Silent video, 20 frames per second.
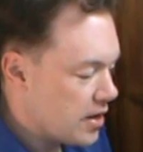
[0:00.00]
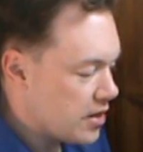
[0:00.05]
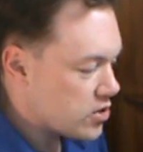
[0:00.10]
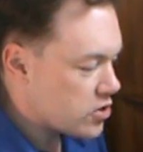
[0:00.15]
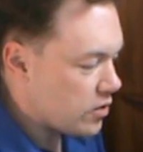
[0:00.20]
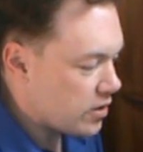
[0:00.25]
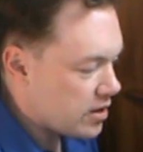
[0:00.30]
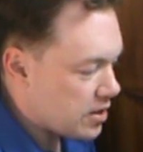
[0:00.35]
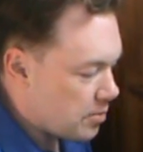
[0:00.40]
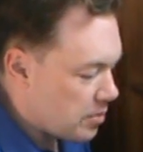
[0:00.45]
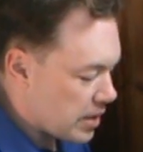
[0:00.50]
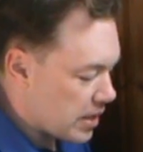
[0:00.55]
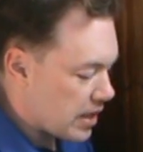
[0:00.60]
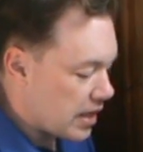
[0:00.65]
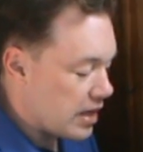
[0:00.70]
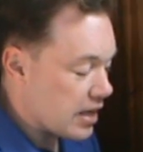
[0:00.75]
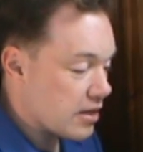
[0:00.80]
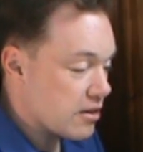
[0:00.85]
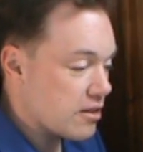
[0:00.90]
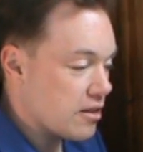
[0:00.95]
So at the
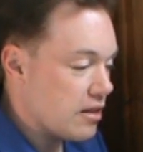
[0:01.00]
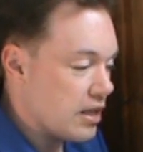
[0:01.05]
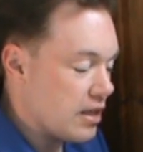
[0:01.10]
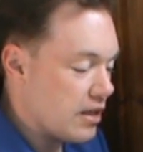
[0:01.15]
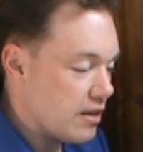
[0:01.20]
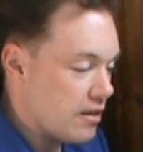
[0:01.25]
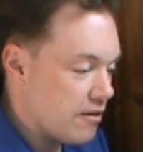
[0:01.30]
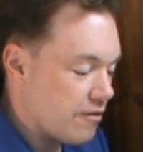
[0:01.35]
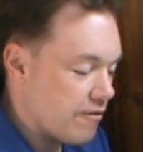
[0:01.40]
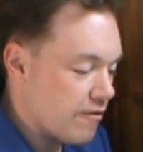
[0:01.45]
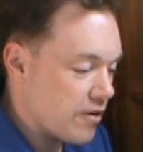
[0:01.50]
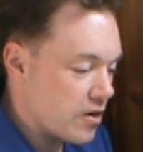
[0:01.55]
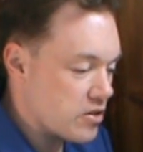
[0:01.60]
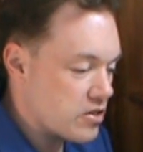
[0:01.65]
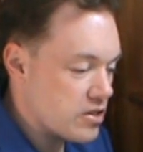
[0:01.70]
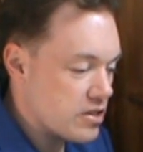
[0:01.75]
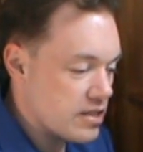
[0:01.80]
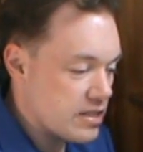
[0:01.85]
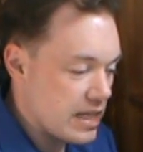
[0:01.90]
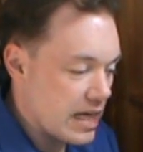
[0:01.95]
beginning, the
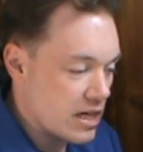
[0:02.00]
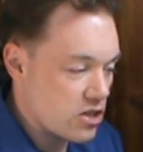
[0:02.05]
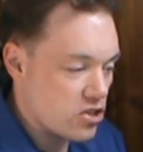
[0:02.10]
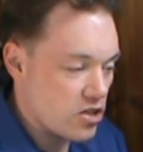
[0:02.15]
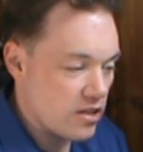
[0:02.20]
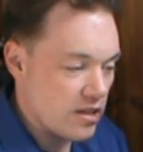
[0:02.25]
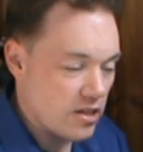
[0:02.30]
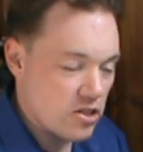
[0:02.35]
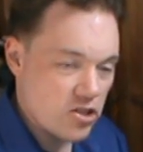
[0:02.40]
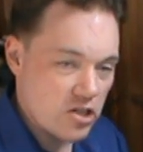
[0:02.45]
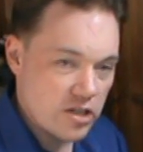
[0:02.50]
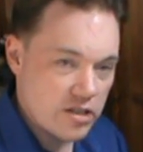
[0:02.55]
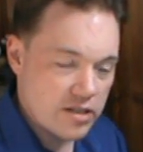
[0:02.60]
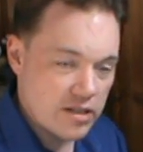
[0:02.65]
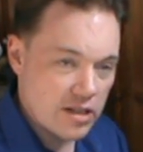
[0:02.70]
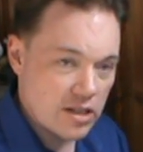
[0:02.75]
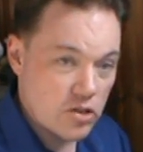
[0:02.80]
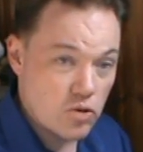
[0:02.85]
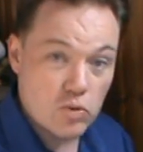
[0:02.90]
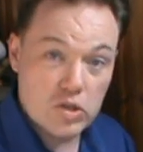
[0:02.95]
first section that she
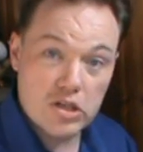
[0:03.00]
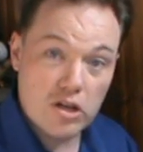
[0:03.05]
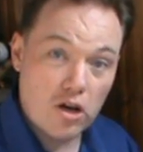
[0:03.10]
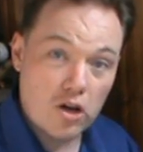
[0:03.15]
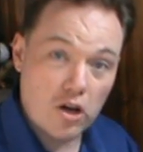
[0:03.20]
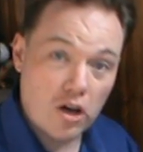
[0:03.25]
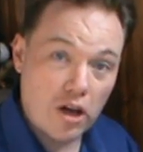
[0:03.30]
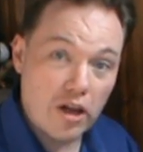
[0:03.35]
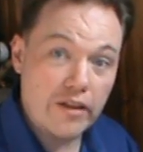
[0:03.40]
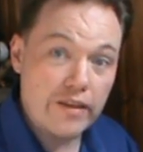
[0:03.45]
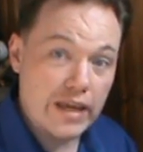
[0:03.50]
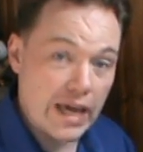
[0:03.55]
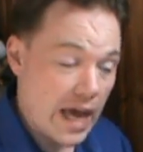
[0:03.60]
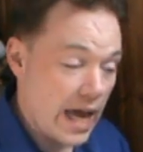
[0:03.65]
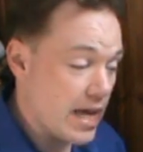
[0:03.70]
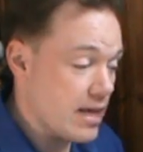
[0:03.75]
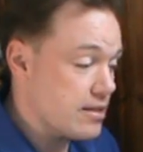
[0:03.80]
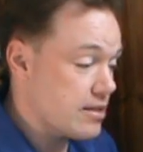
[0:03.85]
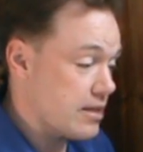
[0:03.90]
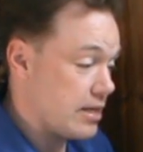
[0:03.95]
sings, which I'll call the
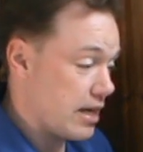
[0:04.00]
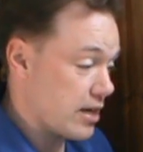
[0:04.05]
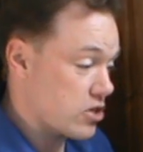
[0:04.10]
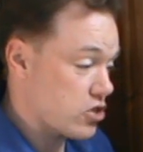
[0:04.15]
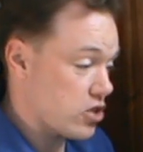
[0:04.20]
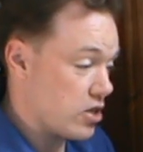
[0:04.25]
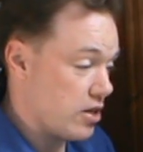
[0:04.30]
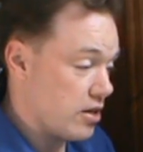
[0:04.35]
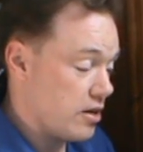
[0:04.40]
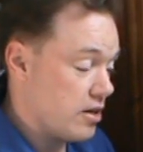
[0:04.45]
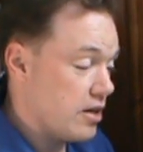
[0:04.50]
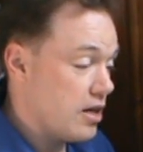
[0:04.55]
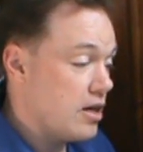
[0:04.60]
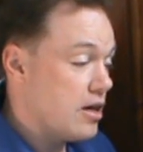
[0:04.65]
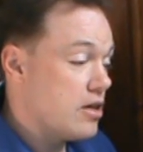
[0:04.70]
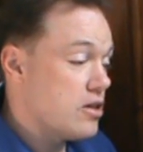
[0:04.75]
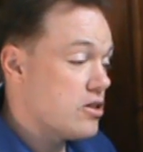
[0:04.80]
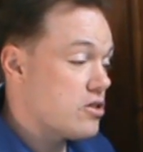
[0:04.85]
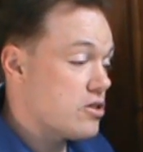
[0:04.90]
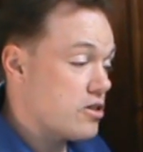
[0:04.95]
A section,
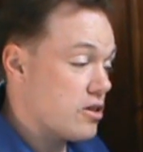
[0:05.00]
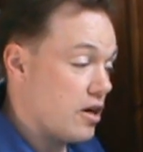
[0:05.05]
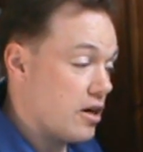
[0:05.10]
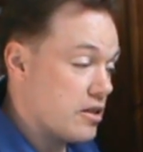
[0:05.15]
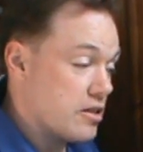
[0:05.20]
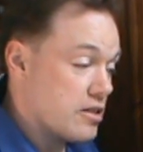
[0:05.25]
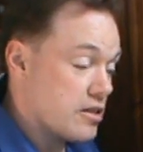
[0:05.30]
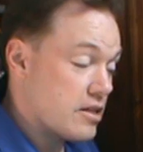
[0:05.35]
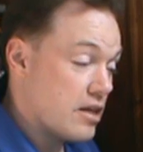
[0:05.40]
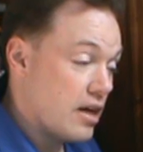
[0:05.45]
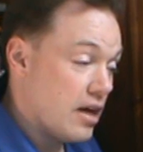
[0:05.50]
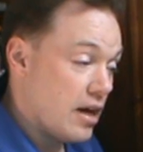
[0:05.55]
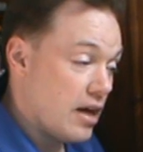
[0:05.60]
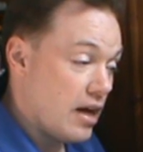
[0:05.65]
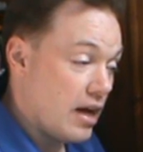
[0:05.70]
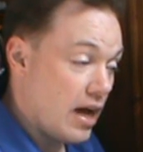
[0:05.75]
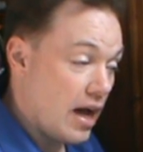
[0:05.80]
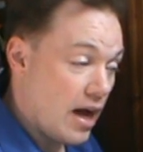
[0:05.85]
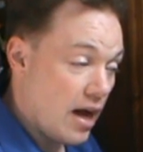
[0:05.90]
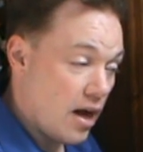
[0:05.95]
starts,
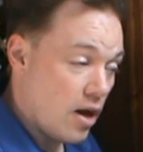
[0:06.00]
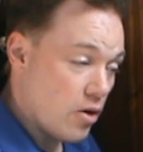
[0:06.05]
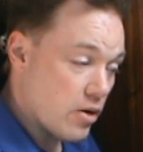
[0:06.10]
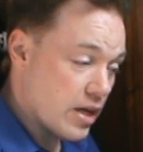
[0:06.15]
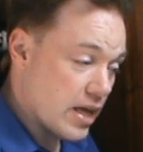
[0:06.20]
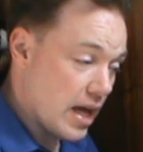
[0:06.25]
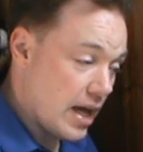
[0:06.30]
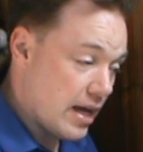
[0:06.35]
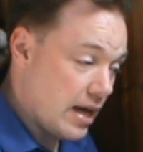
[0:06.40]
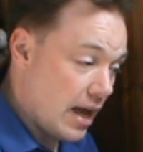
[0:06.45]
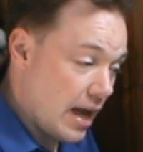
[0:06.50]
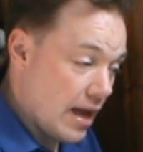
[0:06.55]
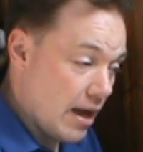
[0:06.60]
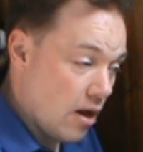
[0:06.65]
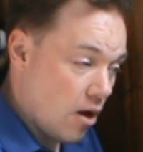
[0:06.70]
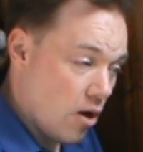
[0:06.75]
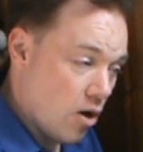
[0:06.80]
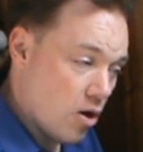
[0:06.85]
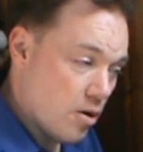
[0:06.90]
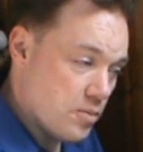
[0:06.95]
"How can I
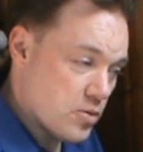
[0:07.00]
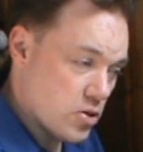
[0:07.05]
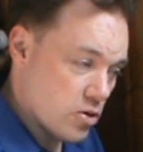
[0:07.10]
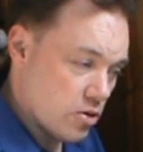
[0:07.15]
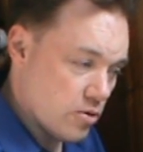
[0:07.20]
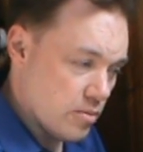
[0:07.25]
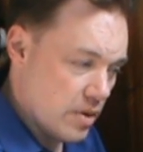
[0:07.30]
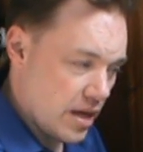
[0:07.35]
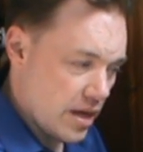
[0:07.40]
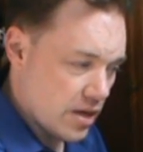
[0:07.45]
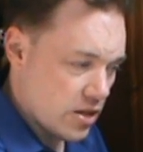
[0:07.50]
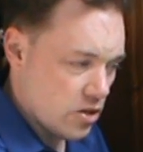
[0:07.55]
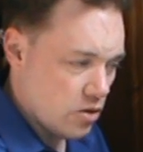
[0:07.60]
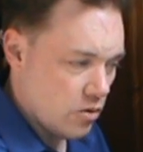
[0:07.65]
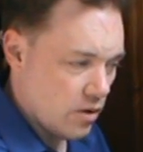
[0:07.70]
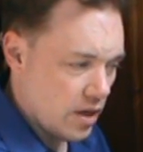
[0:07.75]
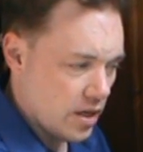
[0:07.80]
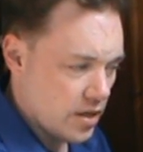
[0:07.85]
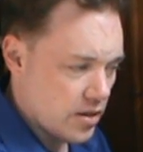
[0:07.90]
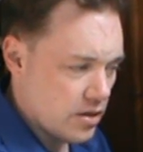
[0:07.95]
hope to make
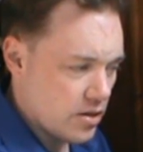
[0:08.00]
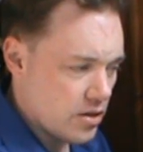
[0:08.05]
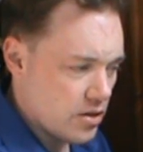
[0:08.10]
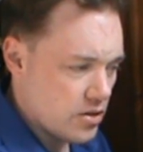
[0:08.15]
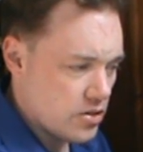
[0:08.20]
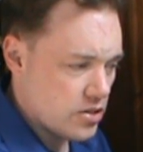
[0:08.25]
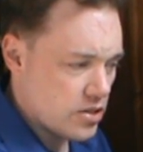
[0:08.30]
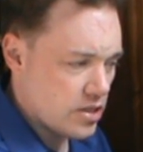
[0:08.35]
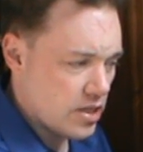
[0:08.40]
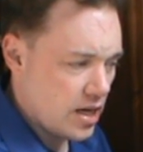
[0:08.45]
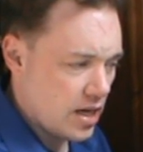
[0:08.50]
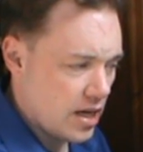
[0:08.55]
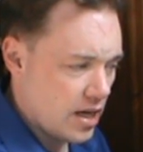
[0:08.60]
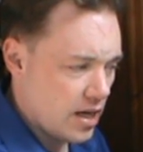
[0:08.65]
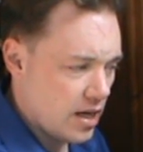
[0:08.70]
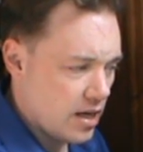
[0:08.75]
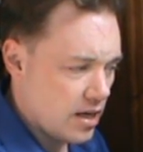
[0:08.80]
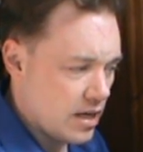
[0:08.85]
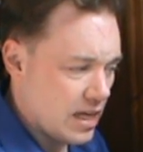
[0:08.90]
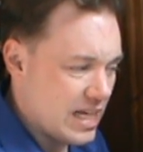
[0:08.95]
you
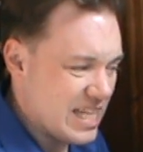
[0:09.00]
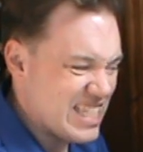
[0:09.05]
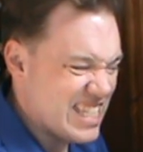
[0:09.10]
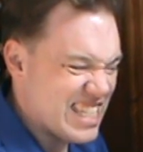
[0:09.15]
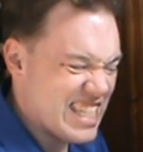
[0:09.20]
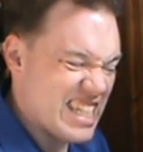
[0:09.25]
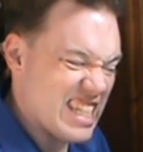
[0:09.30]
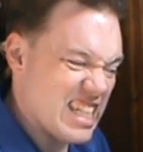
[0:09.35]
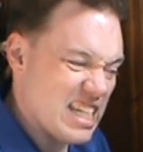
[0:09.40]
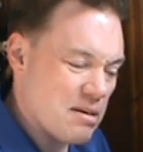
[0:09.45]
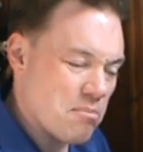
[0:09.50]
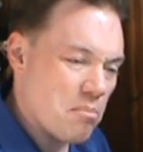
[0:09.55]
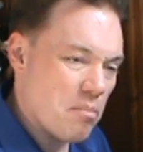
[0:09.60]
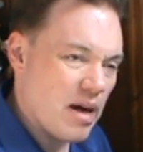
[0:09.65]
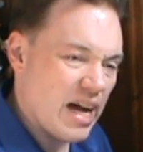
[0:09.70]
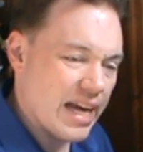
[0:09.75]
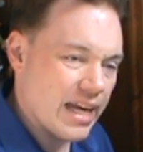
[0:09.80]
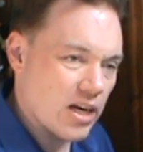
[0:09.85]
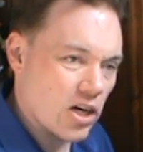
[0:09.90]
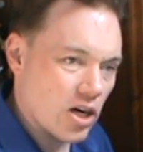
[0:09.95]
understand," in C
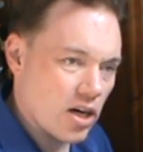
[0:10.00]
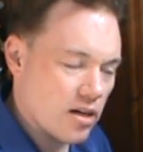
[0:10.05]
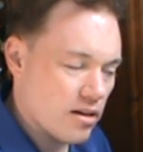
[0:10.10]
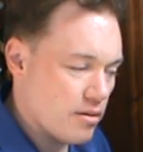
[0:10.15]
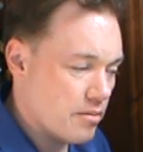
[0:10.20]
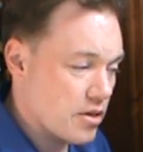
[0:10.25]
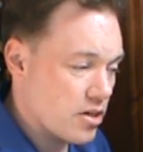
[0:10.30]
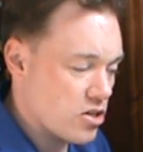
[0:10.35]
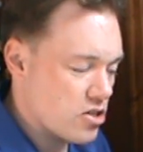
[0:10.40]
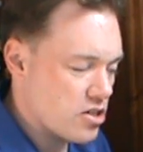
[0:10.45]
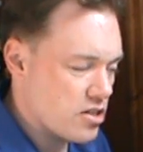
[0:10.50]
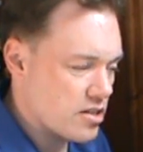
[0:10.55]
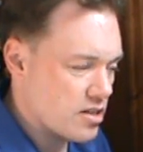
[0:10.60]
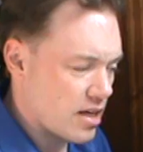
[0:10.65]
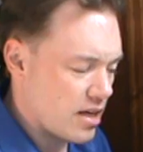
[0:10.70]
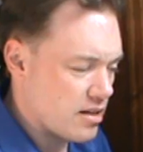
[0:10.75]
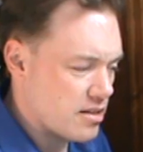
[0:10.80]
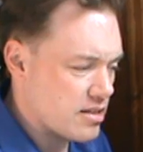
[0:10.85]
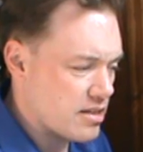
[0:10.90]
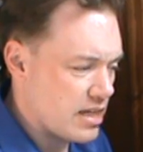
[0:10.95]
minor, because she's
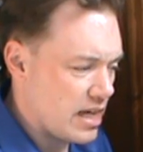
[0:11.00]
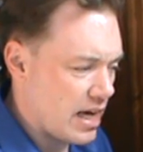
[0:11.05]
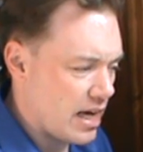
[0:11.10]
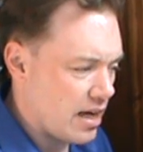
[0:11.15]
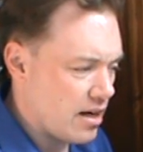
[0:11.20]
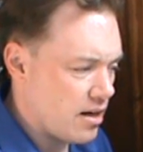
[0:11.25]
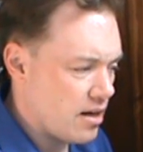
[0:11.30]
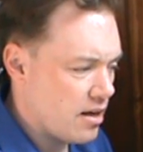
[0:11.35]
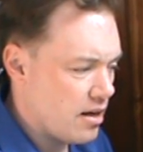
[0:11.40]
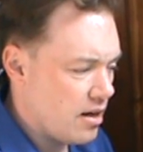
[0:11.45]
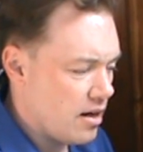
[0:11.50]
kind of sad.